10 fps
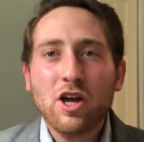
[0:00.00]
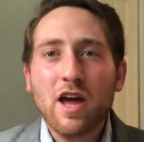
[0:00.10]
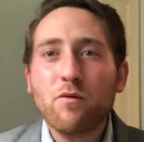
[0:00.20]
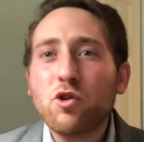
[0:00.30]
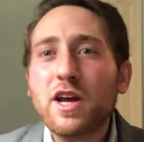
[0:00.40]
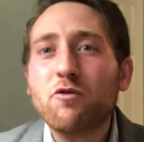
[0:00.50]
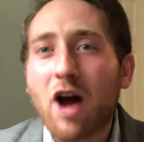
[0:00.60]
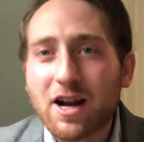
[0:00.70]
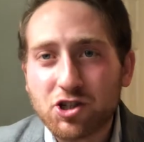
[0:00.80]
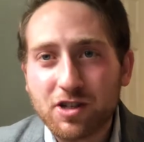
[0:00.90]
If we look at
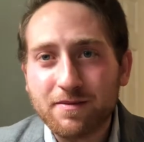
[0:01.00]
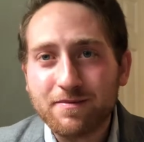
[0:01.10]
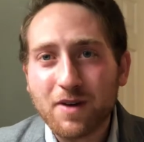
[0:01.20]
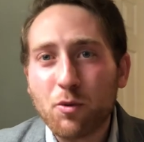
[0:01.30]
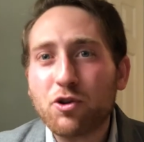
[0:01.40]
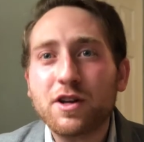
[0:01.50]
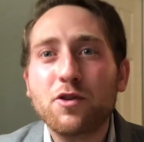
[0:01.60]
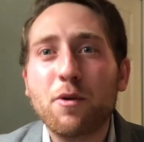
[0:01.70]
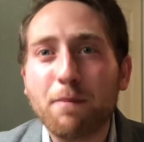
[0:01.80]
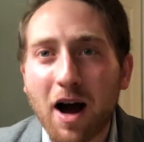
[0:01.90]
Rashi, and we look at
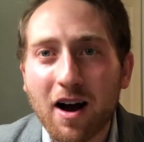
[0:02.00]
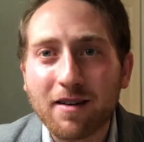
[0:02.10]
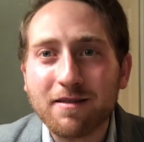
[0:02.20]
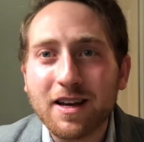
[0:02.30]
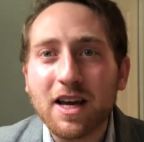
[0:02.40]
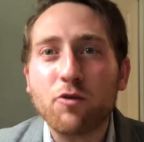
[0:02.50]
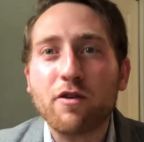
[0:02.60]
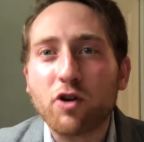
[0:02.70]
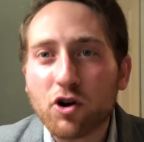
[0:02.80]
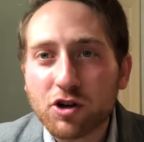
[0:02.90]
the Ramban, and
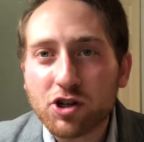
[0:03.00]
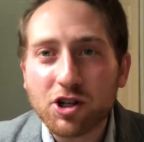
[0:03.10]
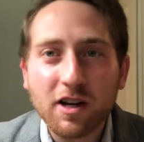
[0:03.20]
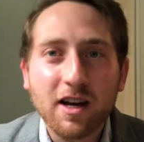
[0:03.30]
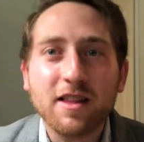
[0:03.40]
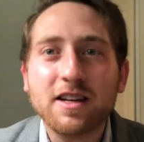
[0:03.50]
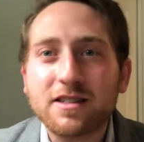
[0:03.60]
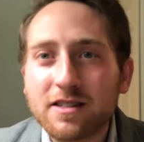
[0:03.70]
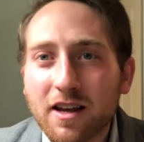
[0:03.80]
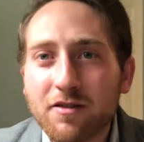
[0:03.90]
Rav Hirsch, and the
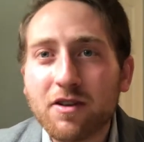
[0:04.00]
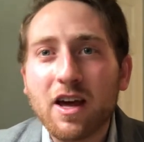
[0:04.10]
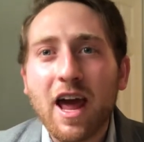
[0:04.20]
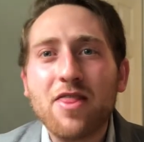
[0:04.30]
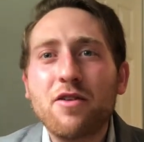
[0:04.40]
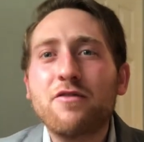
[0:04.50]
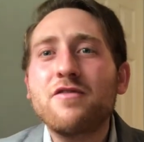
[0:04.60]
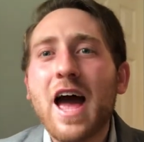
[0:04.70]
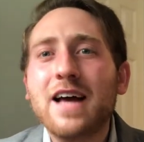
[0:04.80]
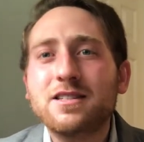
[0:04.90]
Netziv, and the
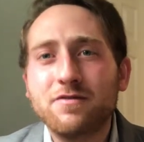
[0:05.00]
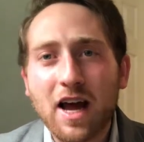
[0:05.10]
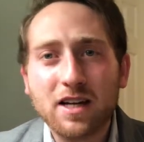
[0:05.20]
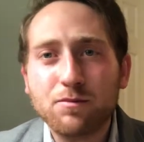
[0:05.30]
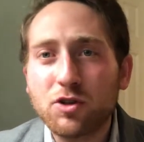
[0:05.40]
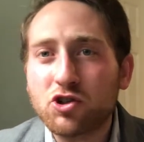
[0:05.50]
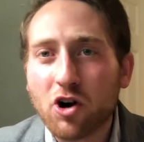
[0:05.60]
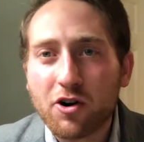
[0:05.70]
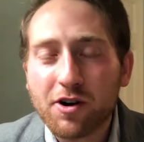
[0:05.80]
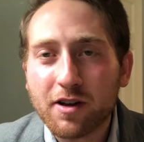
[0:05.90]
vast, vast
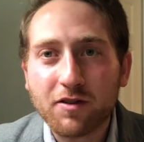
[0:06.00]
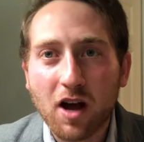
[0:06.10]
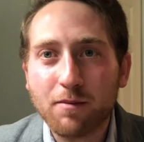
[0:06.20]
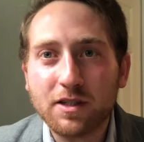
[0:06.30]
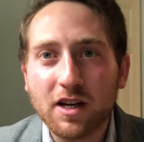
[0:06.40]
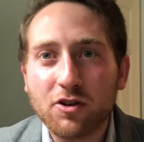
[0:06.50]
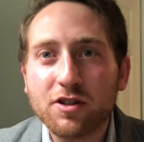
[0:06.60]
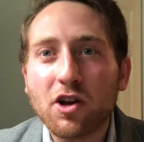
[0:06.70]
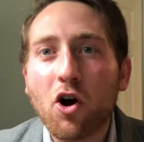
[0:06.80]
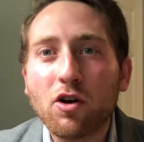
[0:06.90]
majority of
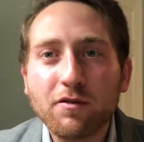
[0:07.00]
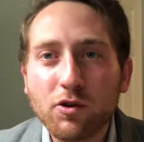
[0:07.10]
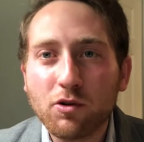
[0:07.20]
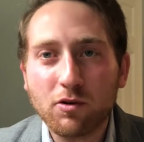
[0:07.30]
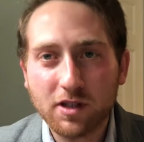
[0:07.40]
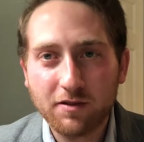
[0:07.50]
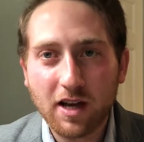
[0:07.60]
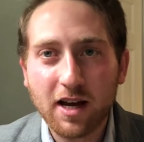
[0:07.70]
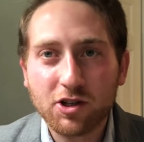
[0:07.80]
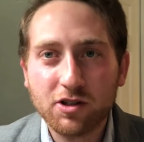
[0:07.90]
commentators, they all view Yosef's
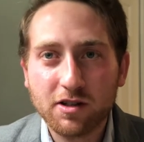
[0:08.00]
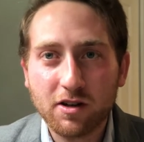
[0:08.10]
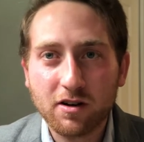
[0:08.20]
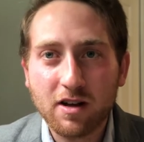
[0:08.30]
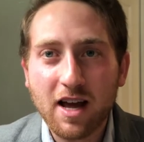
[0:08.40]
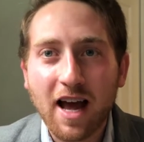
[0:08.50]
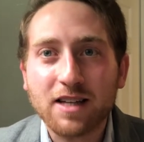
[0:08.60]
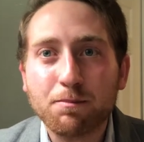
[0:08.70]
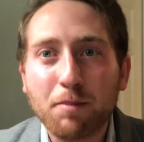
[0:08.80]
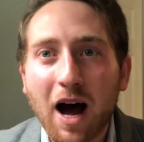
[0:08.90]
actions here
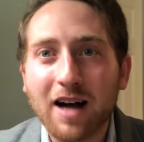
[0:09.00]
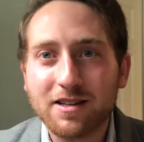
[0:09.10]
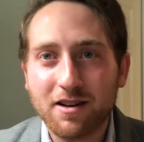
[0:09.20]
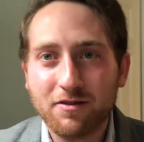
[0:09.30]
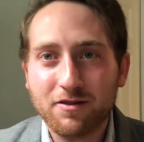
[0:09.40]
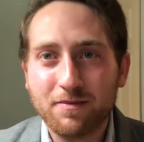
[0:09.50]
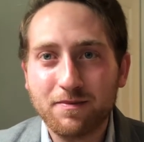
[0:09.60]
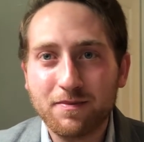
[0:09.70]
as positive.